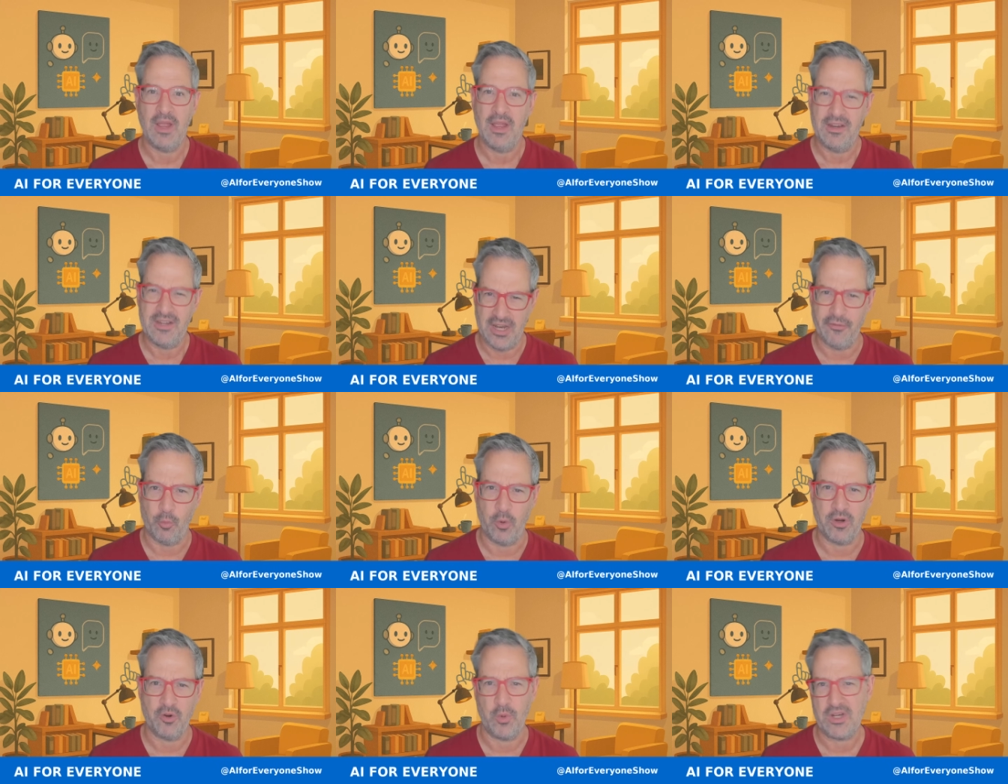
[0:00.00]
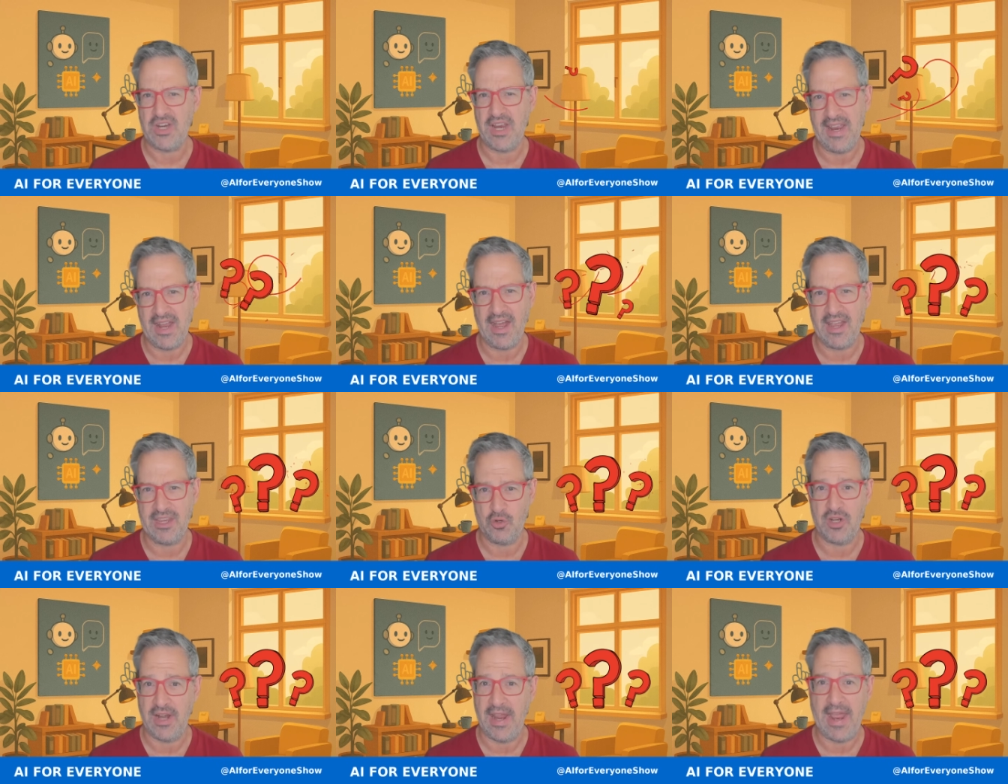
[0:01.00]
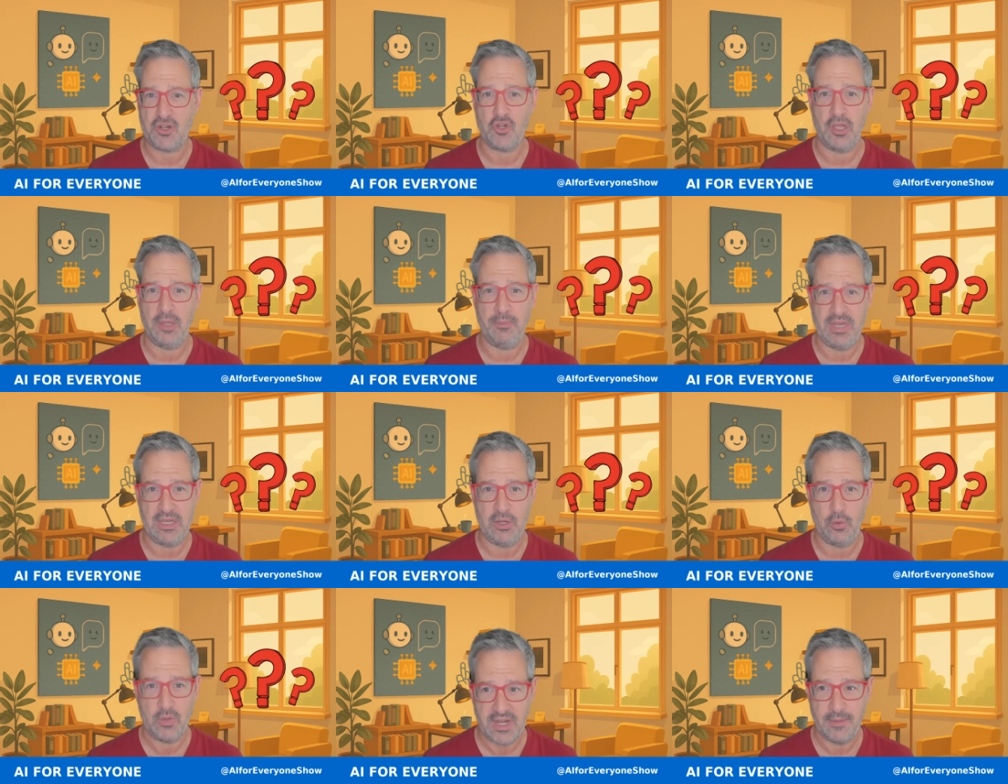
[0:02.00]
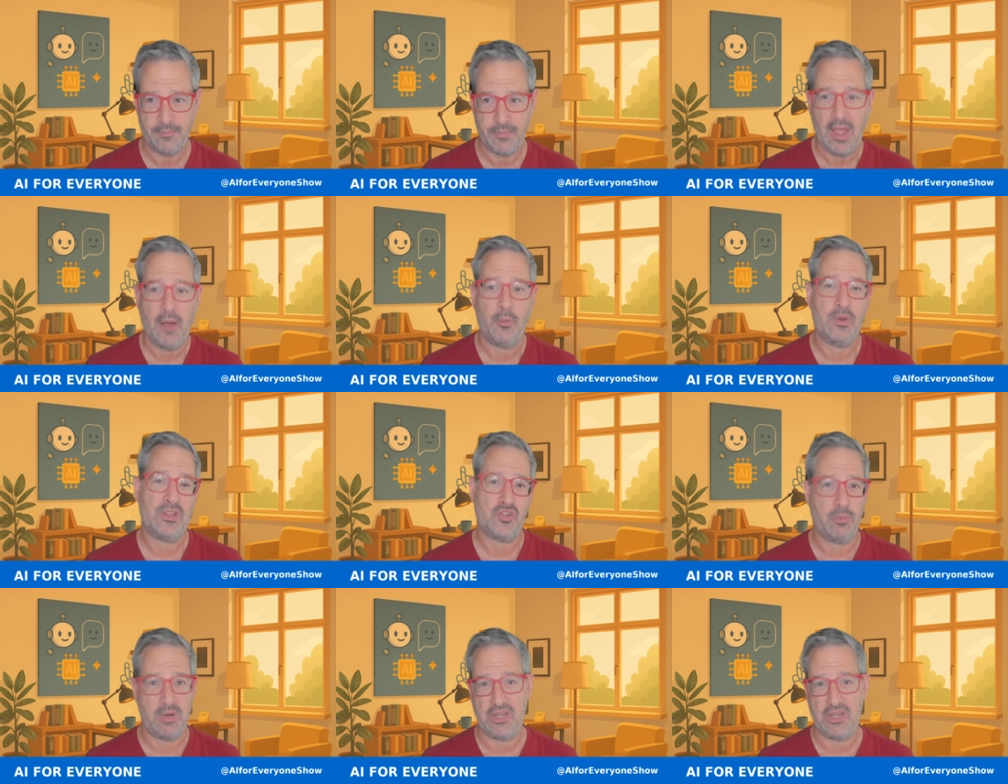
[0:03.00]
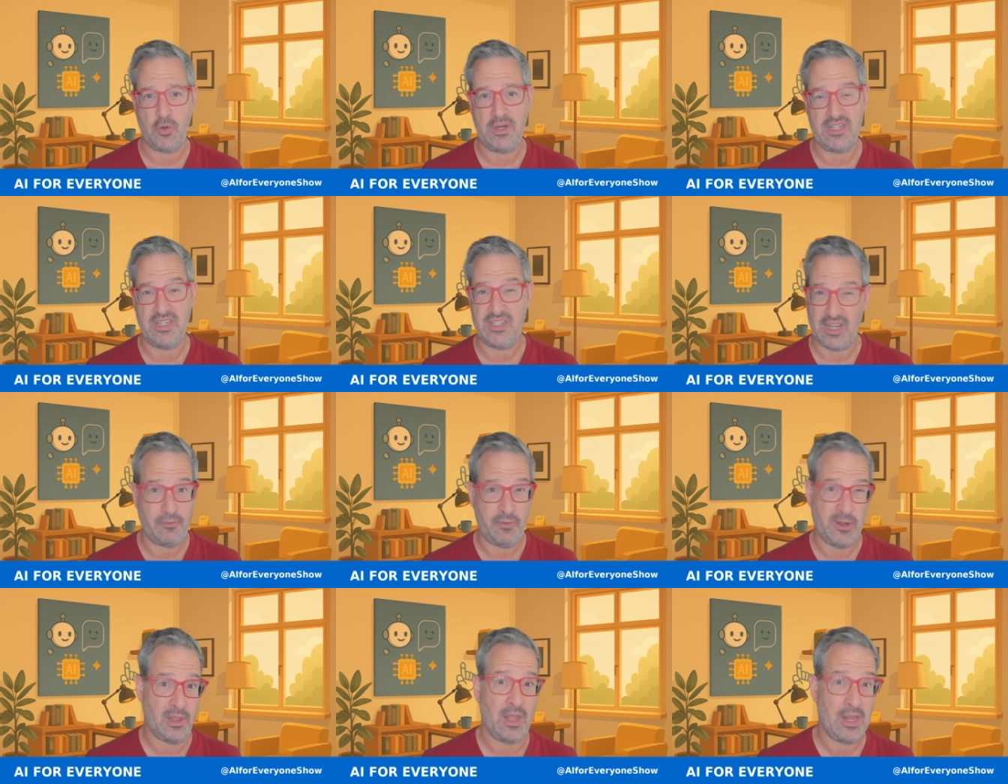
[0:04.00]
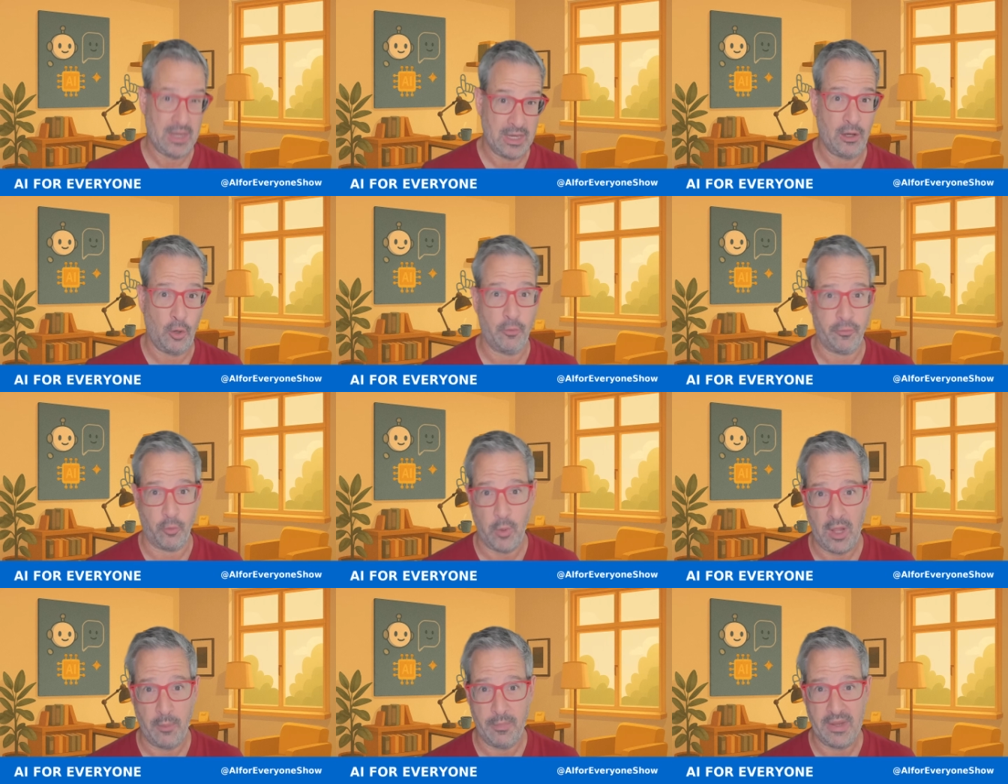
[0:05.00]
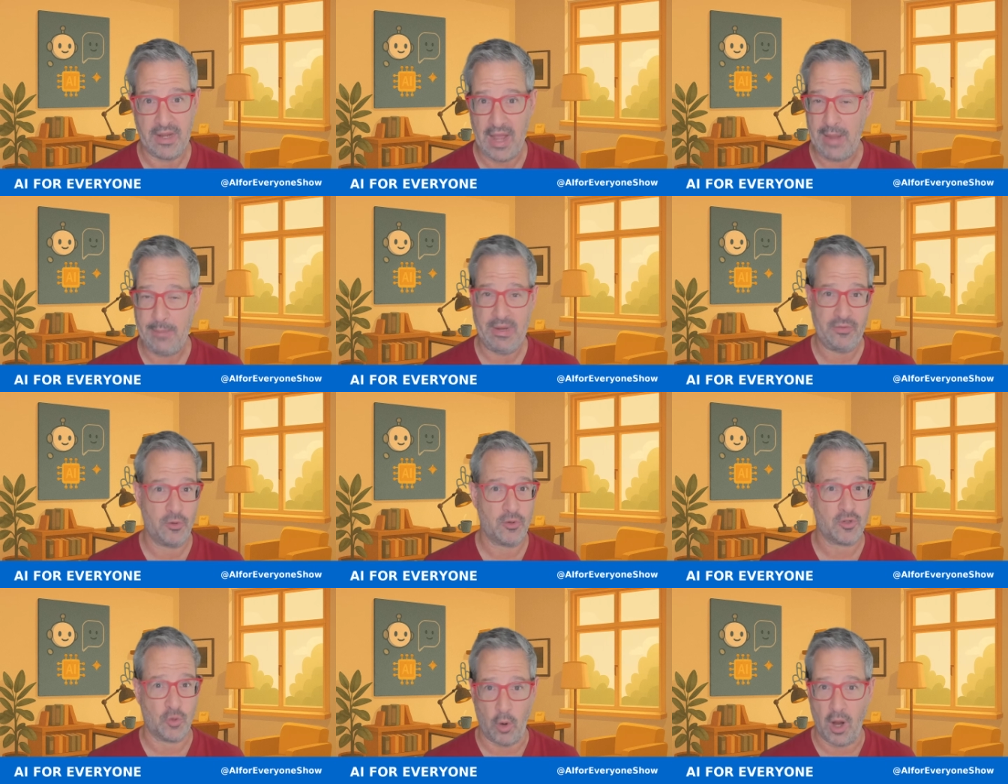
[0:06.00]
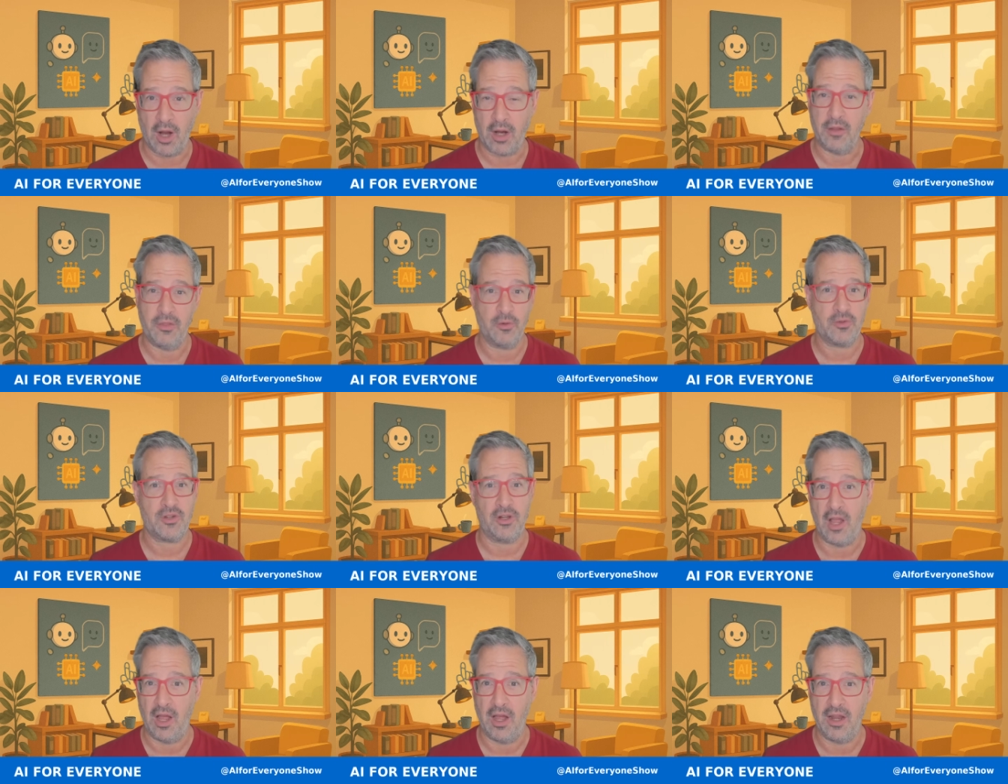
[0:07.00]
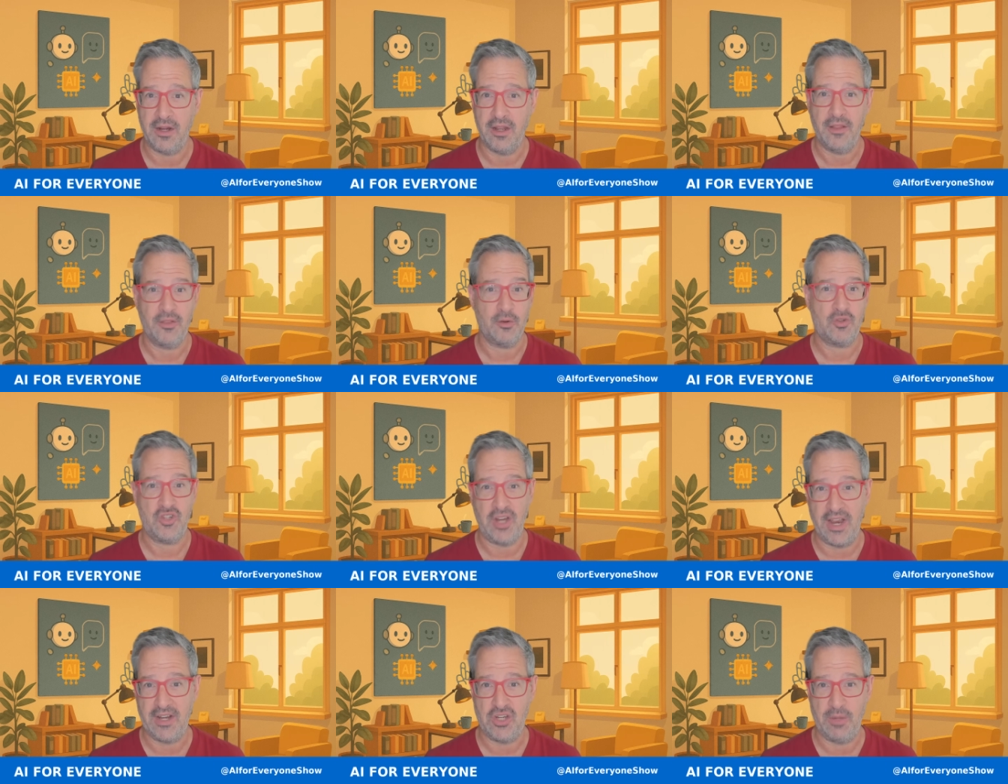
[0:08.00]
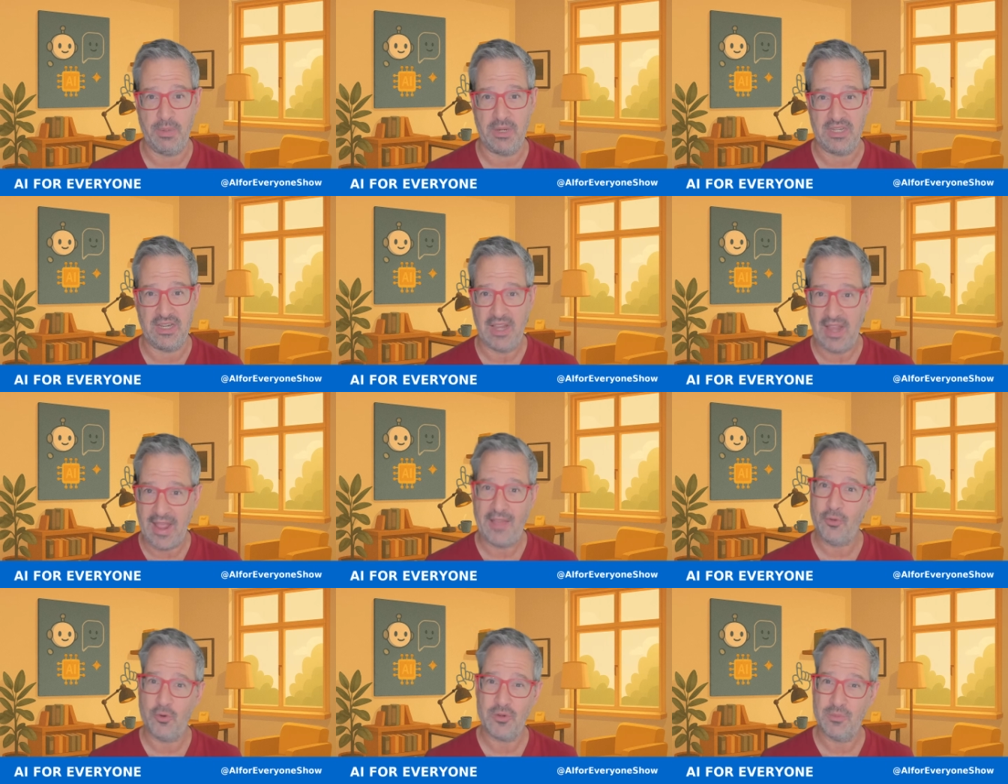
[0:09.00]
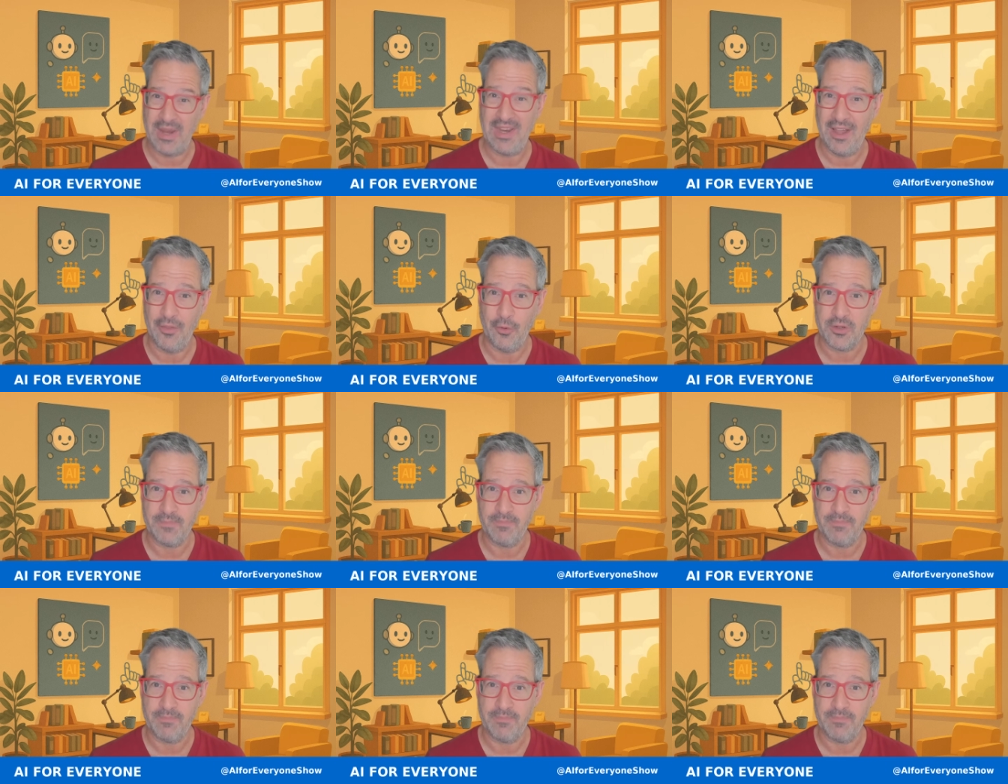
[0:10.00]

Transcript: Do you ever wonder which AI you should actually be using? With so many choices, it can feel a little overwhelming. I mean, there's Grok, there's Claude, there's ChatGPT, and there's many others.